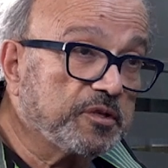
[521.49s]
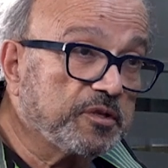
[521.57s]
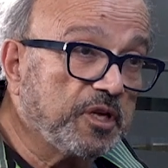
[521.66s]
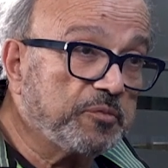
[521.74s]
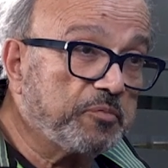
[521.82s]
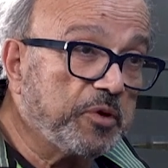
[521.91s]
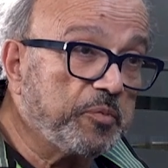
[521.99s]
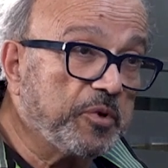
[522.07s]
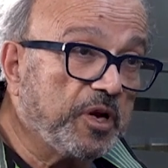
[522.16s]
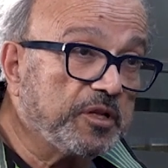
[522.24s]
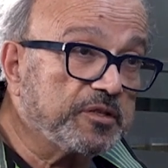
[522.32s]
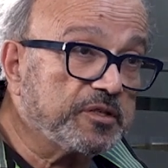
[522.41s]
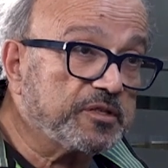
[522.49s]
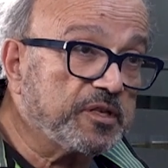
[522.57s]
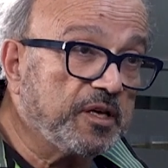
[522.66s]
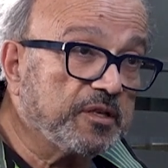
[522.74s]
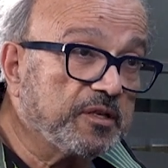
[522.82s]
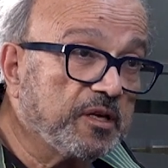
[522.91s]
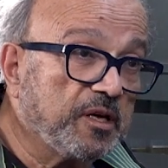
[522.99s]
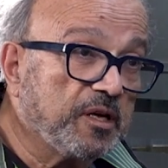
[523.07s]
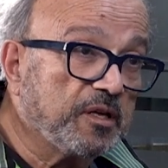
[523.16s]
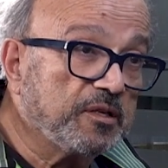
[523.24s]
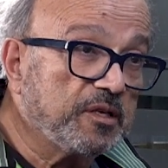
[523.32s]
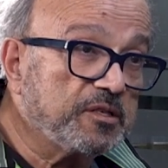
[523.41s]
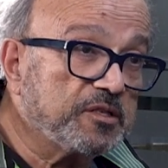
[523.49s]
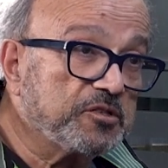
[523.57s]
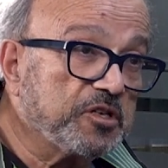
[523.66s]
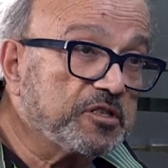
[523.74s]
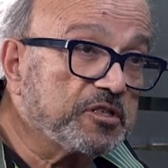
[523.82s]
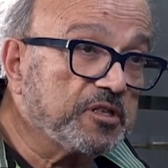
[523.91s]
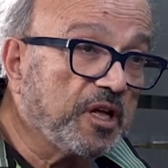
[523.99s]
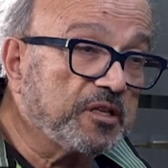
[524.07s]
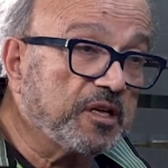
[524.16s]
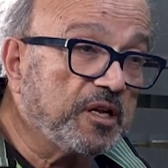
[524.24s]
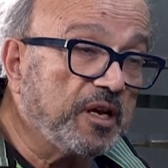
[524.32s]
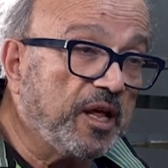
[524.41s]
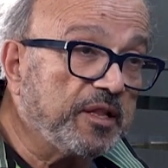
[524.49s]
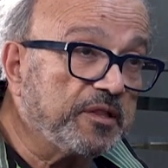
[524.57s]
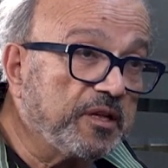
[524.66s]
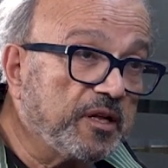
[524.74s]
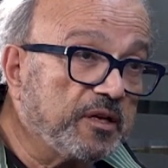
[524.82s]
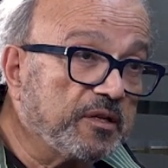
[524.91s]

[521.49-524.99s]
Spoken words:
let people understand this is just not a land deal.